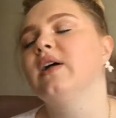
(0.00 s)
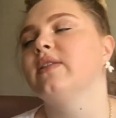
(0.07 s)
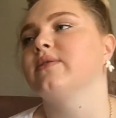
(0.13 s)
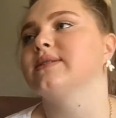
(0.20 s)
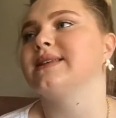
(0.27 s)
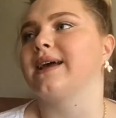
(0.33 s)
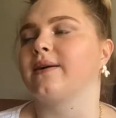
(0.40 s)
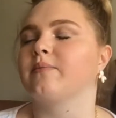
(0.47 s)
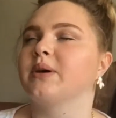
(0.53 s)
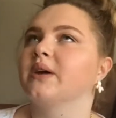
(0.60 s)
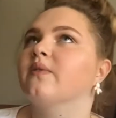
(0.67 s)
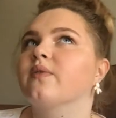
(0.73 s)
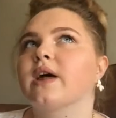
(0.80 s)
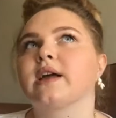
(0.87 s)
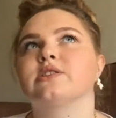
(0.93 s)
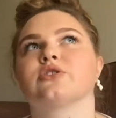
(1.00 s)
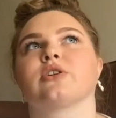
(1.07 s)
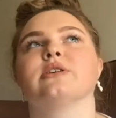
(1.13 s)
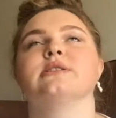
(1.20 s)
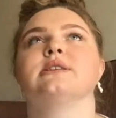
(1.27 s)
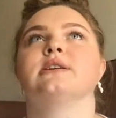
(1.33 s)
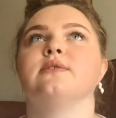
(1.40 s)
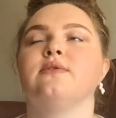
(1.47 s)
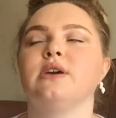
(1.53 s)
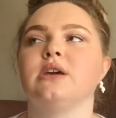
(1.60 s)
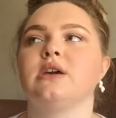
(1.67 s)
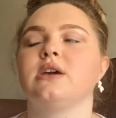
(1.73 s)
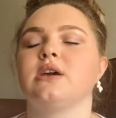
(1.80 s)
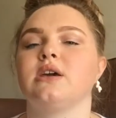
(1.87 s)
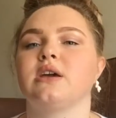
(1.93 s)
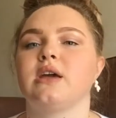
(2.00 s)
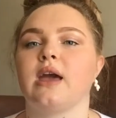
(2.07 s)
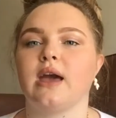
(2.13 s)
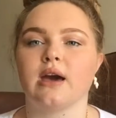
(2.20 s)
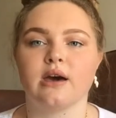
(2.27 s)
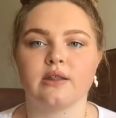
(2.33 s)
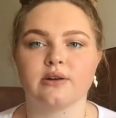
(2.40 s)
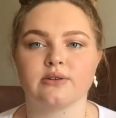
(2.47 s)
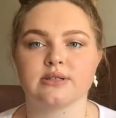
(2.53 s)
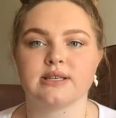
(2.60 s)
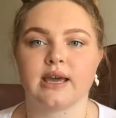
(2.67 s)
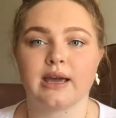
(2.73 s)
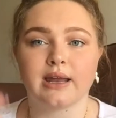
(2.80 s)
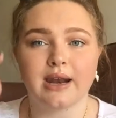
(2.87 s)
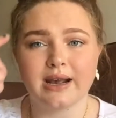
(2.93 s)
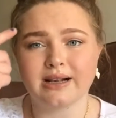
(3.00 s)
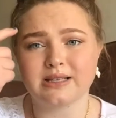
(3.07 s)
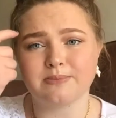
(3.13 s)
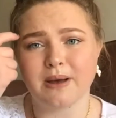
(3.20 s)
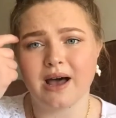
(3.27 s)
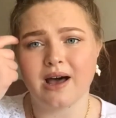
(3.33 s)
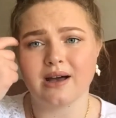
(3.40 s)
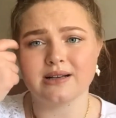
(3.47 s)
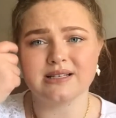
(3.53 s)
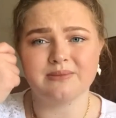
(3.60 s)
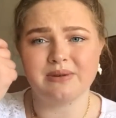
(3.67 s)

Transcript: There was like a big flat screen TV, and there was like an Xbox,